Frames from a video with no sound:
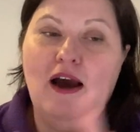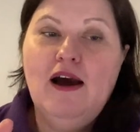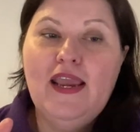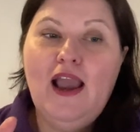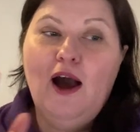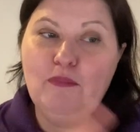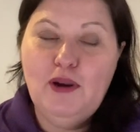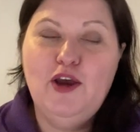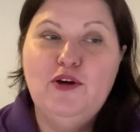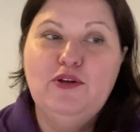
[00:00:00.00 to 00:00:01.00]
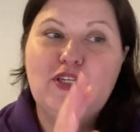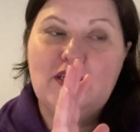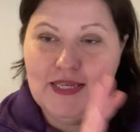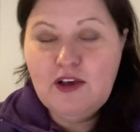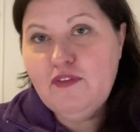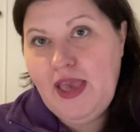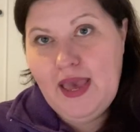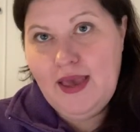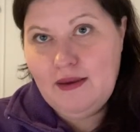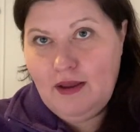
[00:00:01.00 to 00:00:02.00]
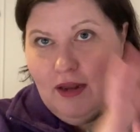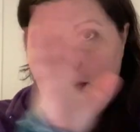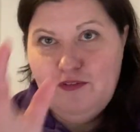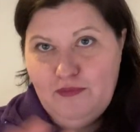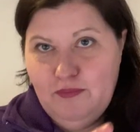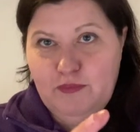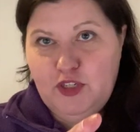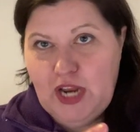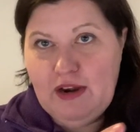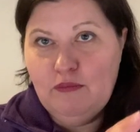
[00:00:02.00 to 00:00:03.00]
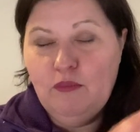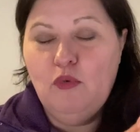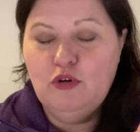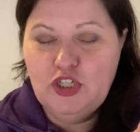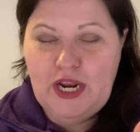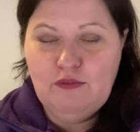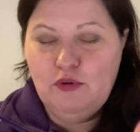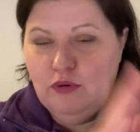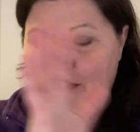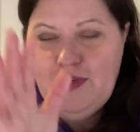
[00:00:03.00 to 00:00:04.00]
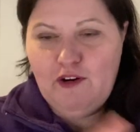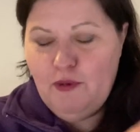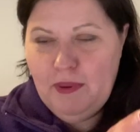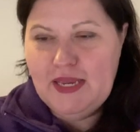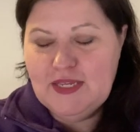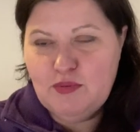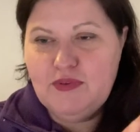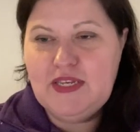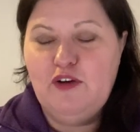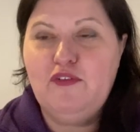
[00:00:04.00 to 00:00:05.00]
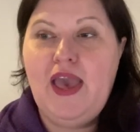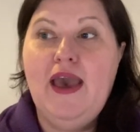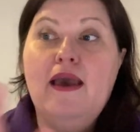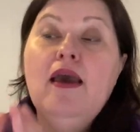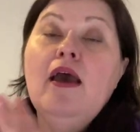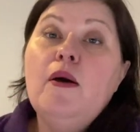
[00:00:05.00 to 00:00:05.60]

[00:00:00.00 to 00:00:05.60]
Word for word: I upload self care kind of gen- more general therapies with self care.